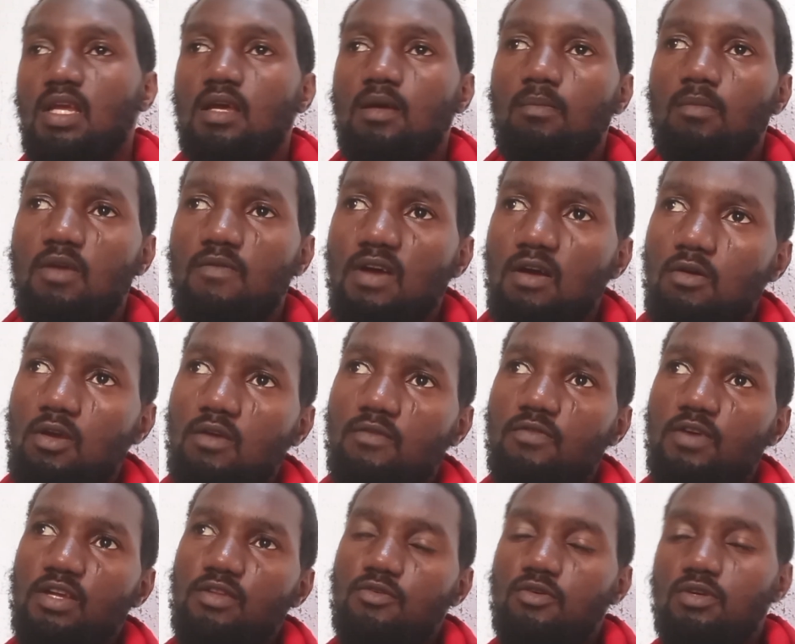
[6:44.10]
If you are going
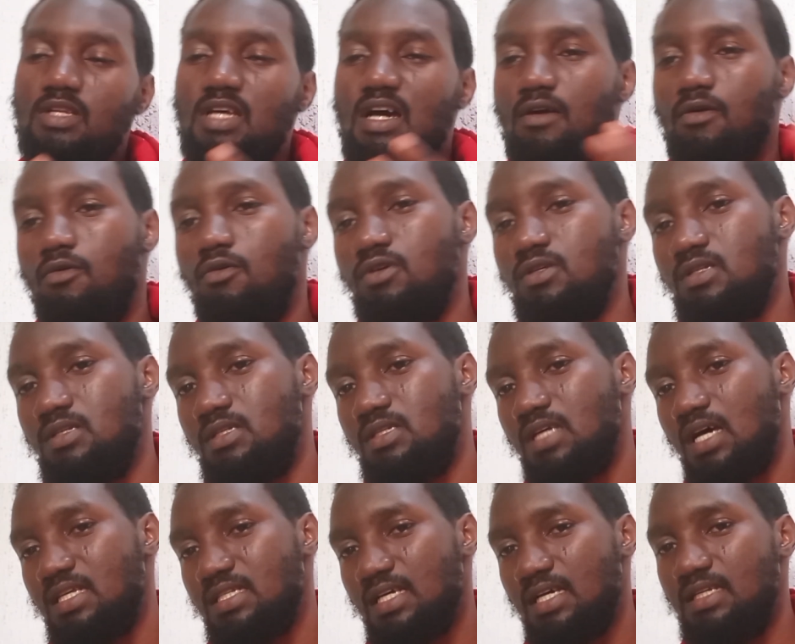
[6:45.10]
for any other courses
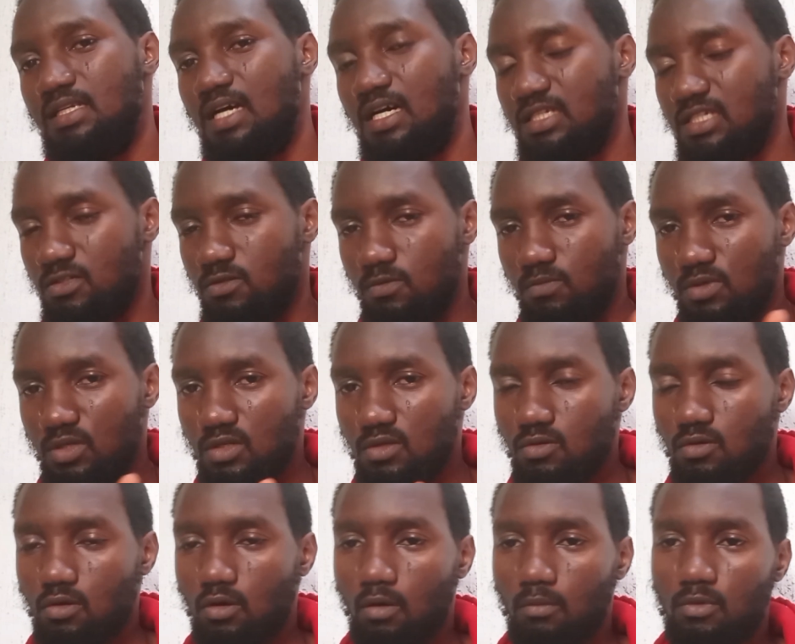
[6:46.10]
aside that, it will be
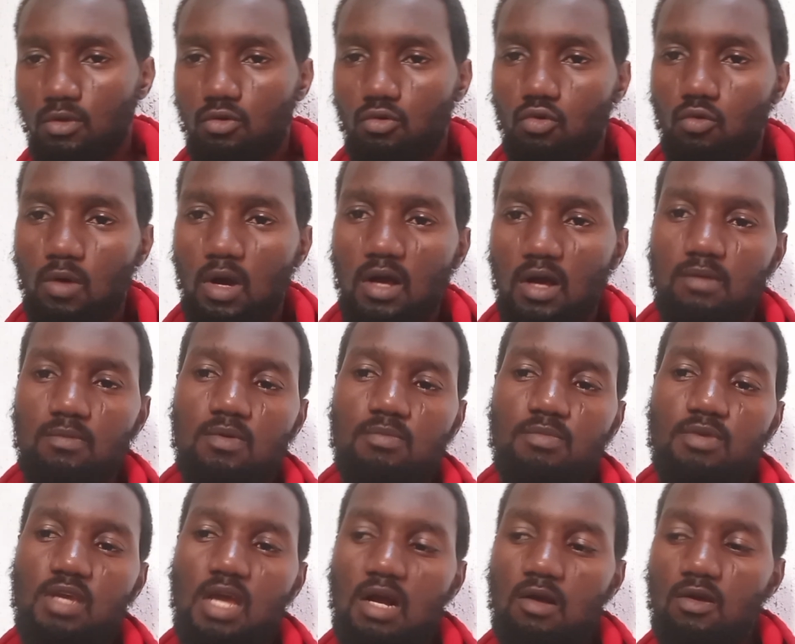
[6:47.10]
coming lower. Maybe
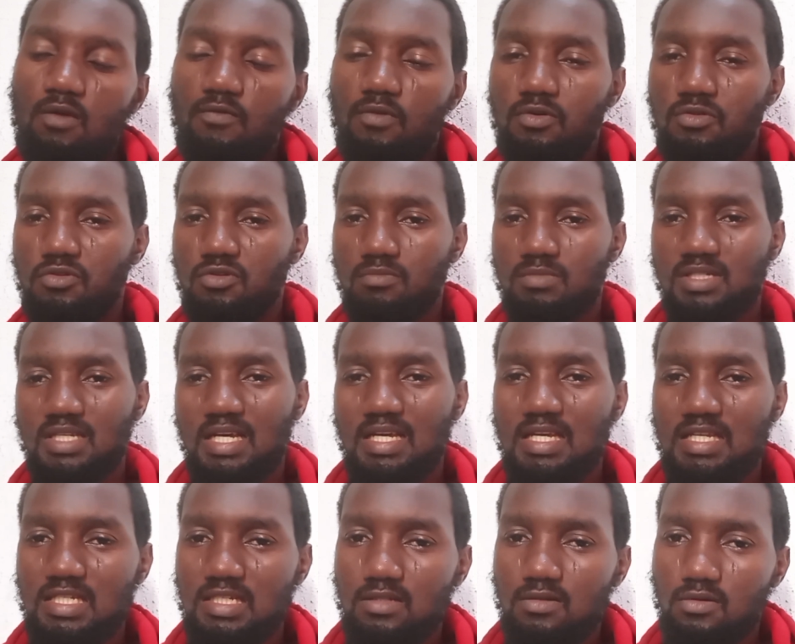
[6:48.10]
you are going for some
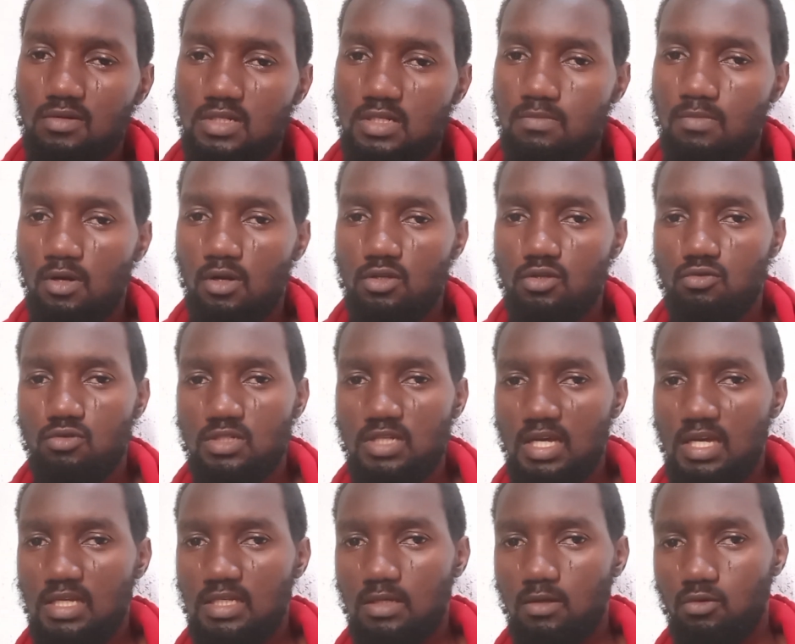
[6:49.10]
science courses, biological
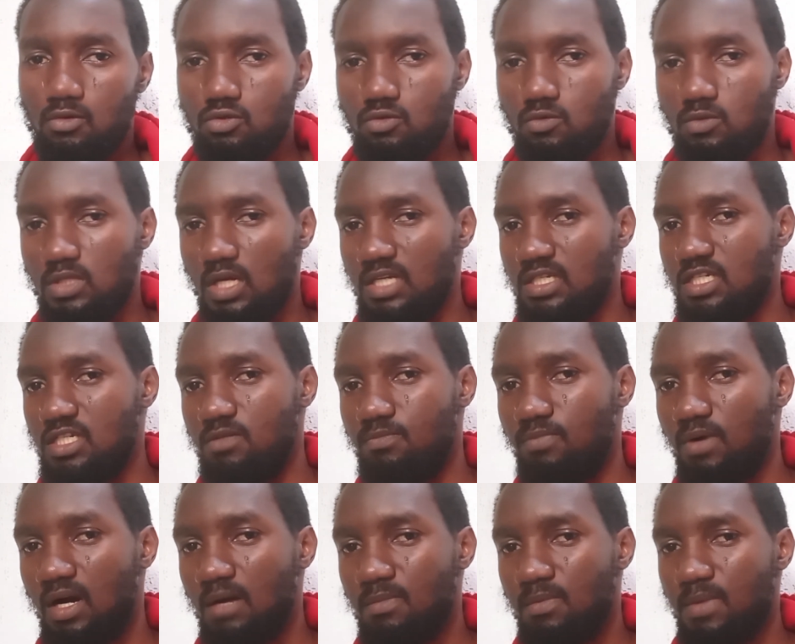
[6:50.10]
science, those ones are
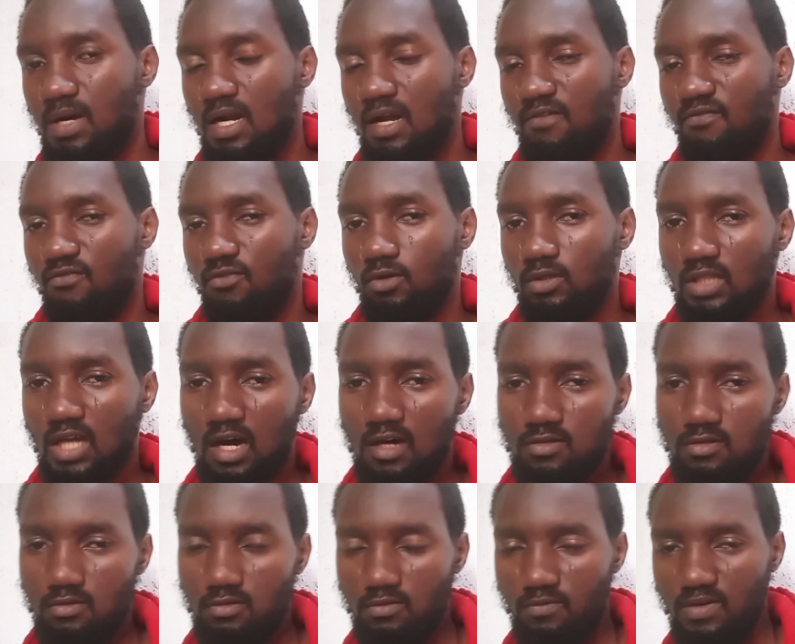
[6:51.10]
cheaper, maybe around
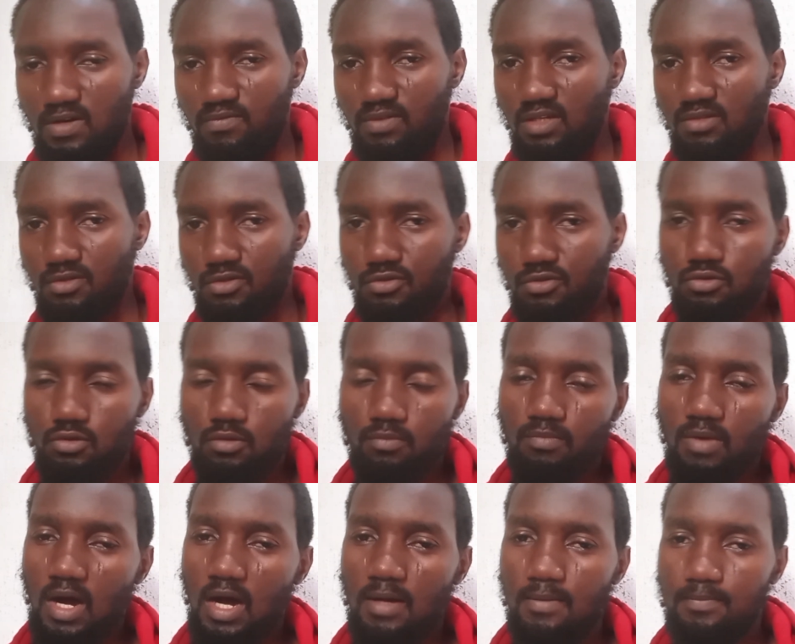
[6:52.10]
4,000 to 5,000 euro
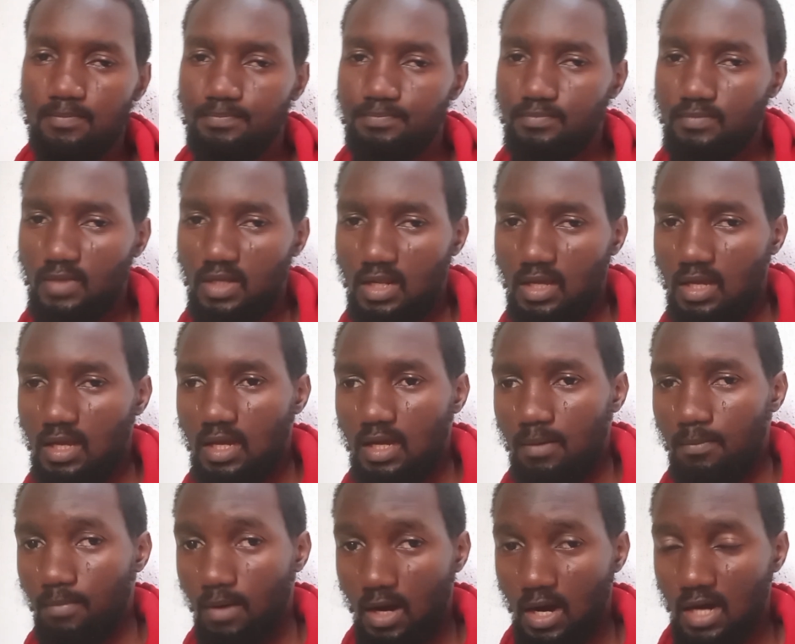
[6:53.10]
per
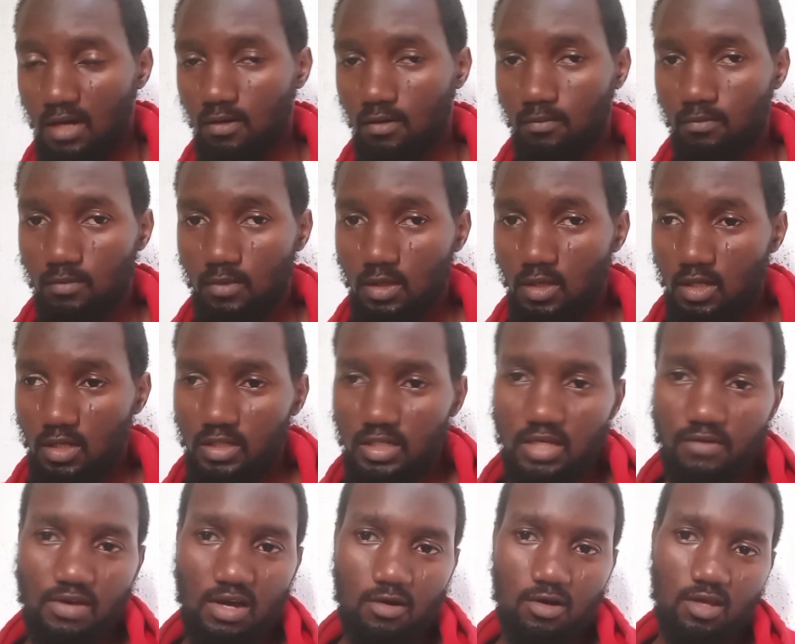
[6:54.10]
annum. If
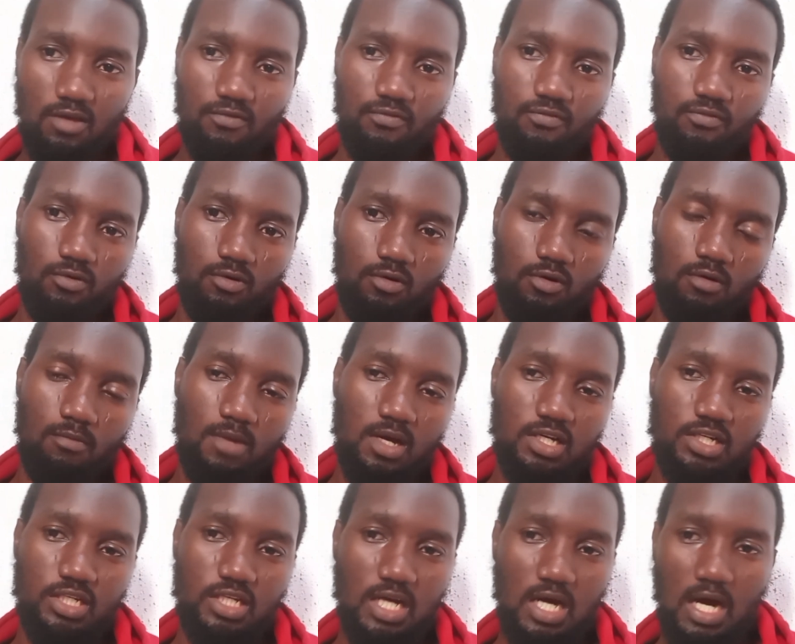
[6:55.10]
you are going for
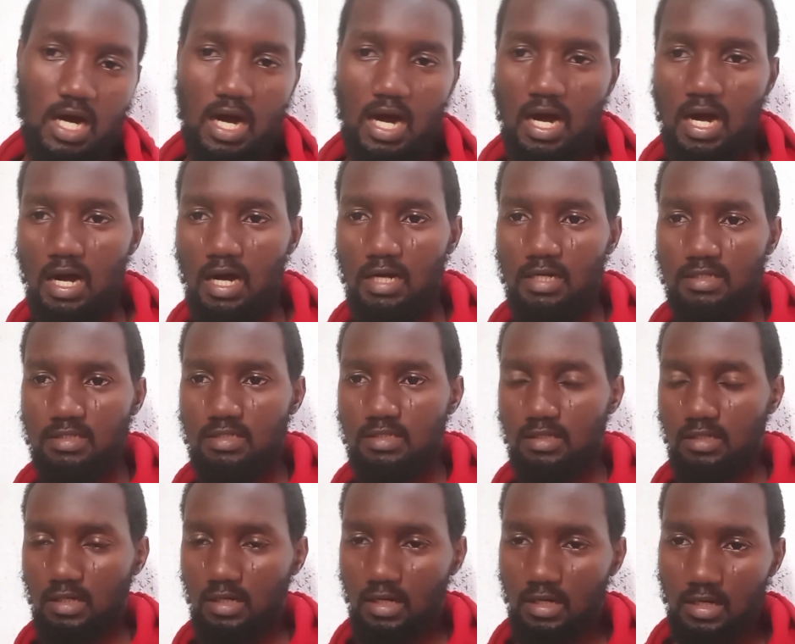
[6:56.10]
commercial arts
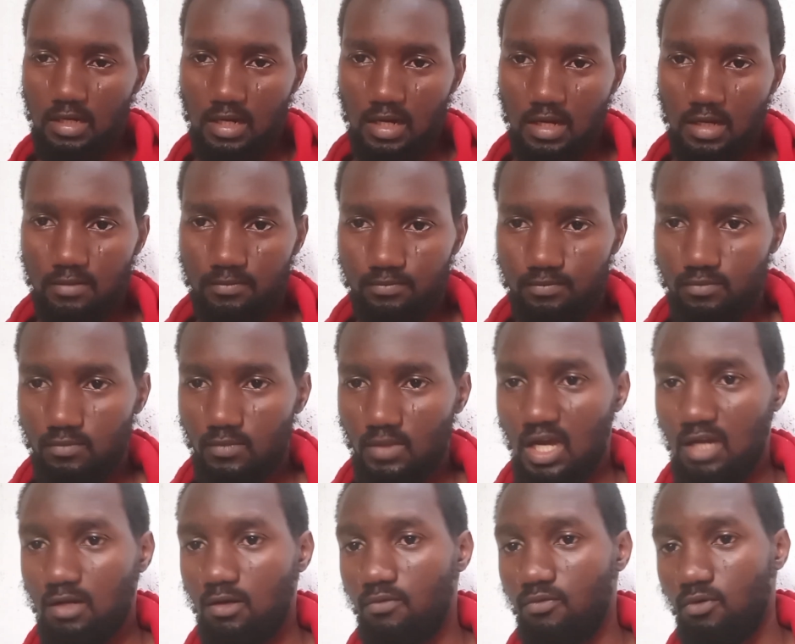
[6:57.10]

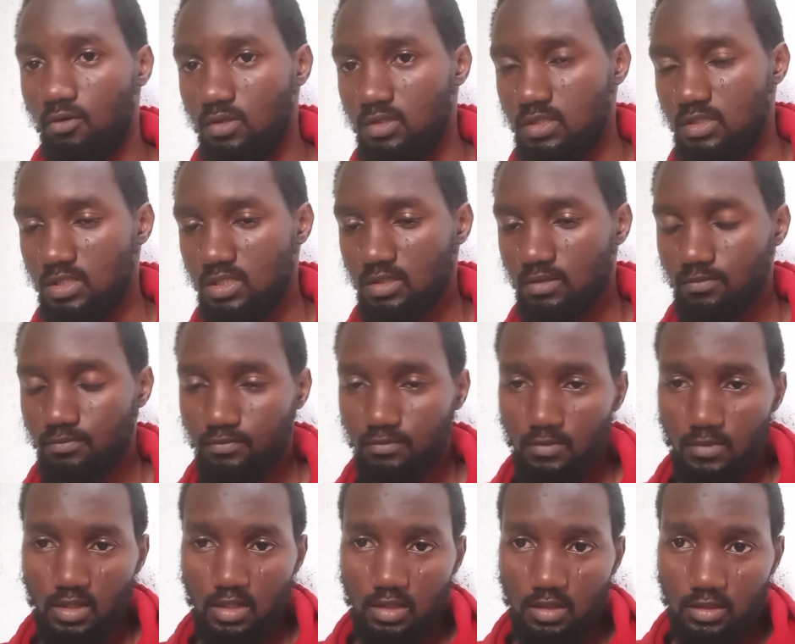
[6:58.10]
kind of courses,
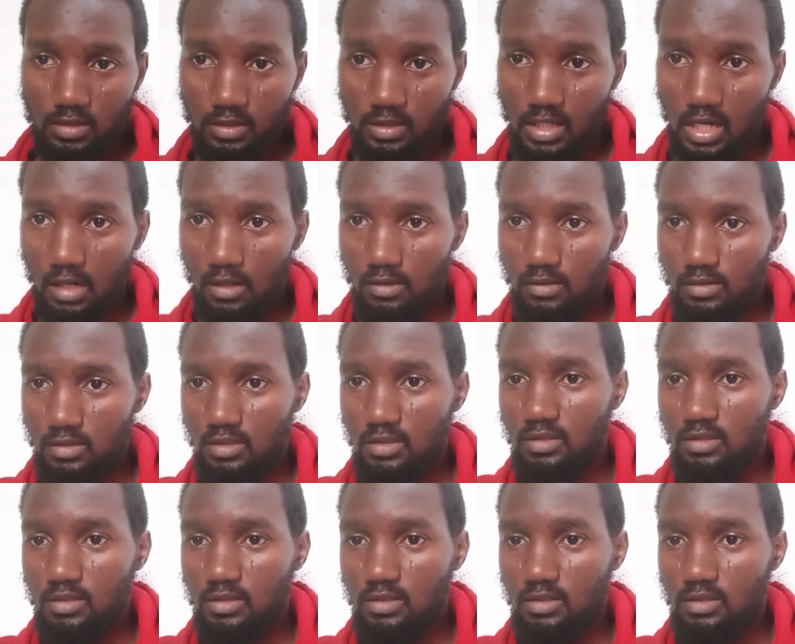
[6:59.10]
they are really,